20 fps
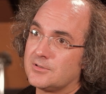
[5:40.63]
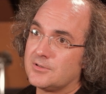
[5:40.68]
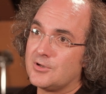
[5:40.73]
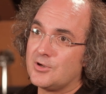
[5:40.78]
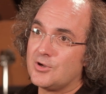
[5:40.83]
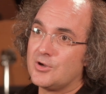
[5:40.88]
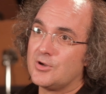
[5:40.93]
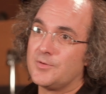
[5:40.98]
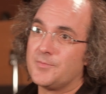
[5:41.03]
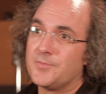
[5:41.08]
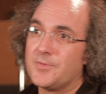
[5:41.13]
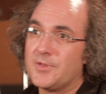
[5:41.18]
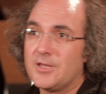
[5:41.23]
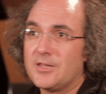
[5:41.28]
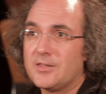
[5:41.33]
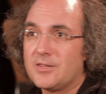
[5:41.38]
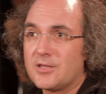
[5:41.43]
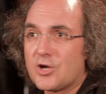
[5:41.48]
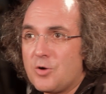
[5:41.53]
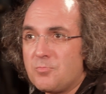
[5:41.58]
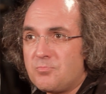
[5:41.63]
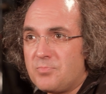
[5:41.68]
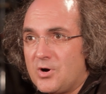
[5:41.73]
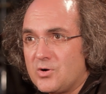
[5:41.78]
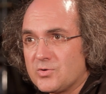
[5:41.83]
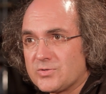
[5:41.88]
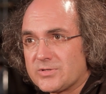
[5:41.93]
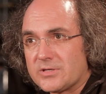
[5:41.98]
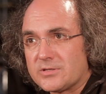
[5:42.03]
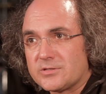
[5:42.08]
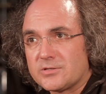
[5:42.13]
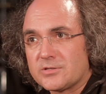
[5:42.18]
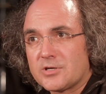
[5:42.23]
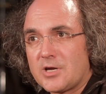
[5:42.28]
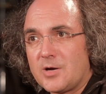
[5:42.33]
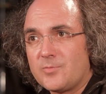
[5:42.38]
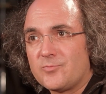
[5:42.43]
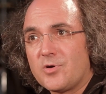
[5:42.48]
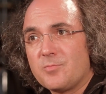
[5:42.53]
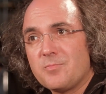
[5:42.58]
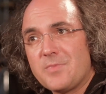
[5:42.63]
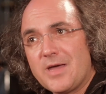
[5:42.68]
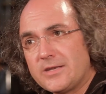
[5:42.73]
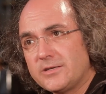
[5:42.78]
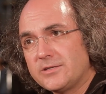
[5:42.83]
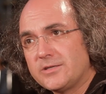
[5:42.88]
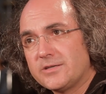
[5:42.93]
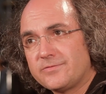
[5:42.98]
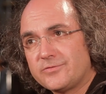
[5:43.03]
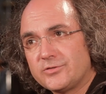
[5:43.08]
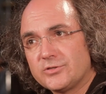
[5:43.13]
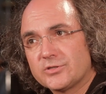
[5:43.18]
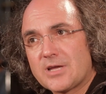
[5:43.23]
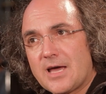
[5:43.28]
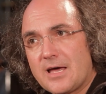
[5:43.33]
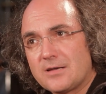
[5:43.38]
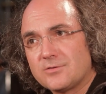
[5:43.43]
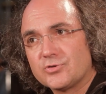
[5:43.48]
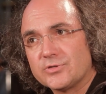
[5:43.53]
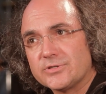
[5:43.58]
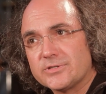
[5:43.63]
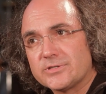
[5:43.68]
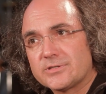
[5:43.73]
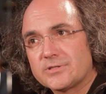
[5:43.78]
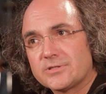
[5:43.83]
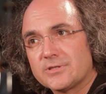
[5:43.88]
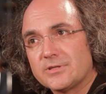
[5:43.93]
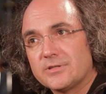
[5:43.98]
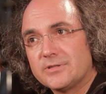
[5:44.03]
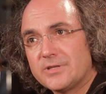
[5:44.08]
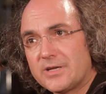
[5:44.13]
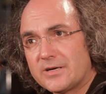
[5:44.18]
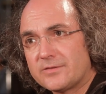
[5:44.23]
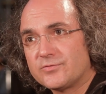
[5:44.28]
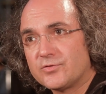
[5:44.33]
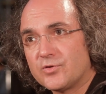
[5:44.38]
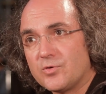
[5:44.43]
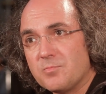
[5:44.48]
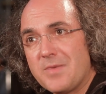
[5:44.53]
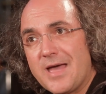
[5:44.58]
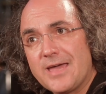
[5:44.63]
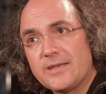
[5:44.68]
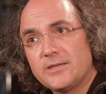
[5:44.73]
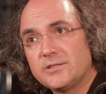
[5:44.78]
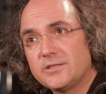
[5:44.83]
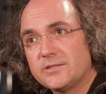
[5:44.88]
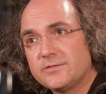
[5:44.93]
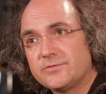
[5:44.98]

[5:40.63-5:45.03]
The composers come from many different countries and therefore many